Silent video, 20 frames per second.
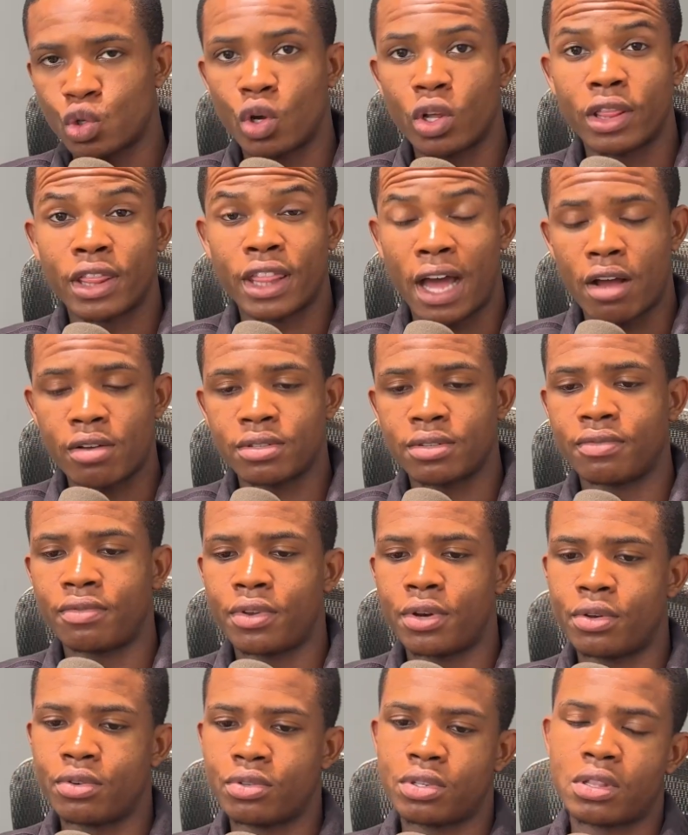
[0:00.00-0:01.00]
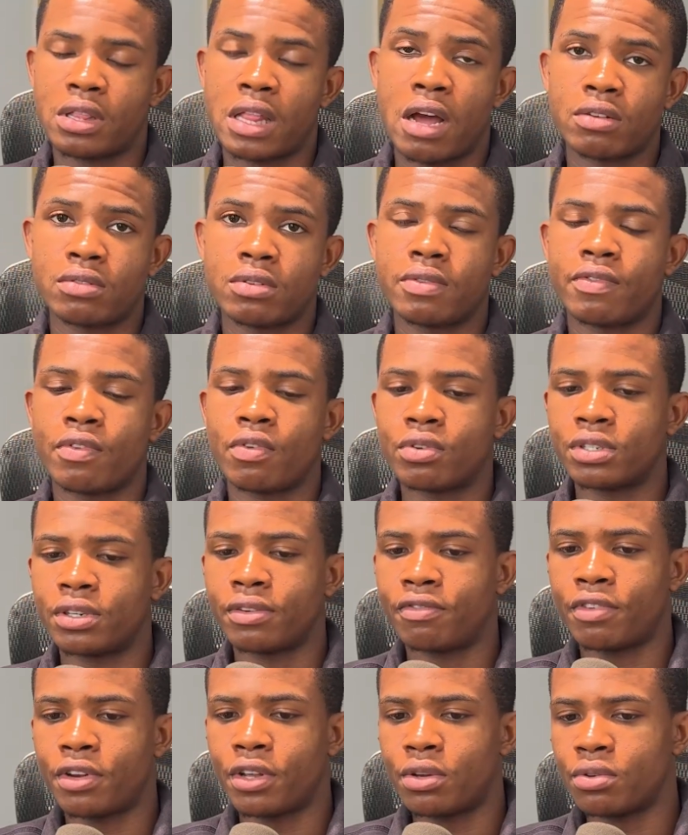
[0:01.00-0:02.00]
1,000 videos, 1,400
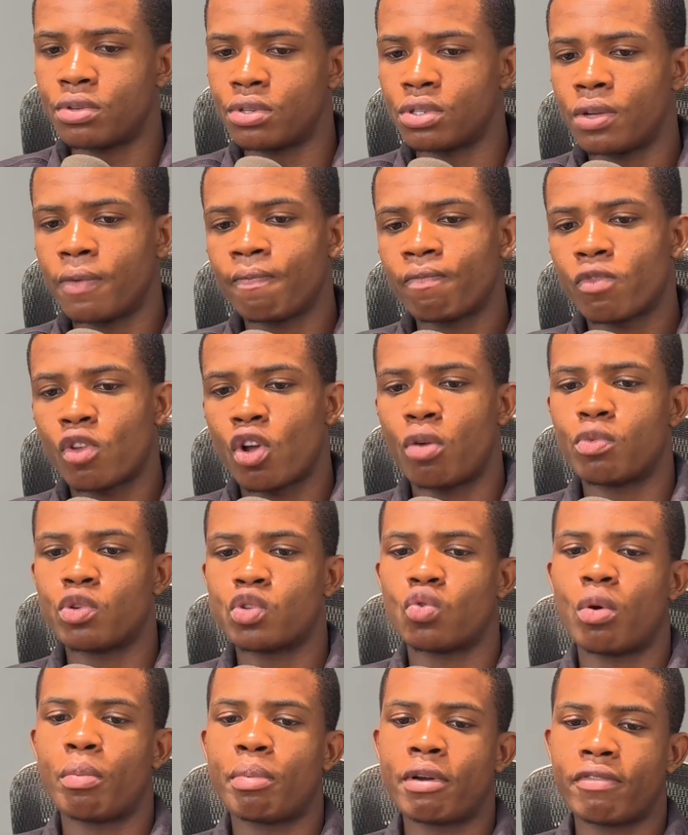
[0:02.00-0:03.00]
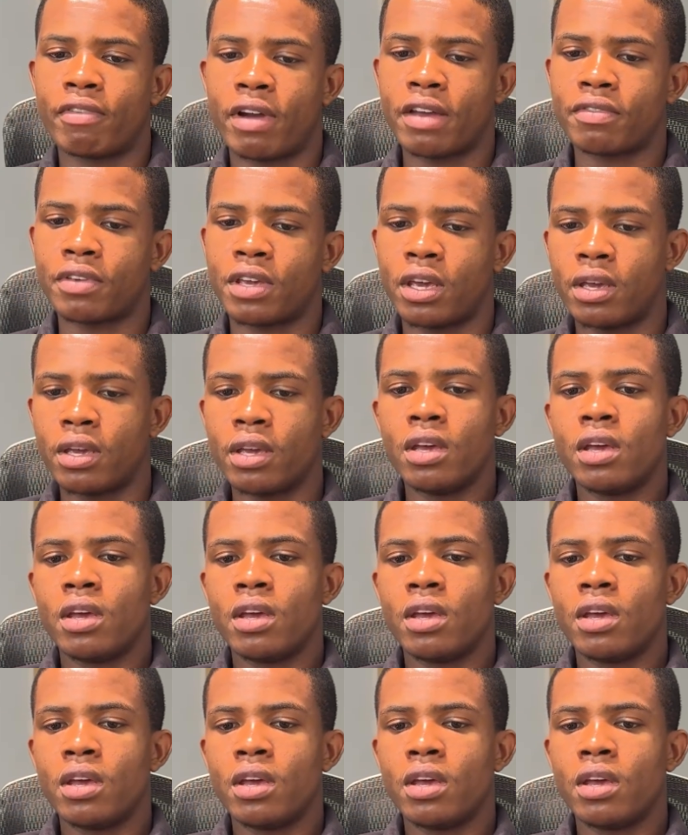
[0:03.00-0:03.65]
videos, almost 1.5K.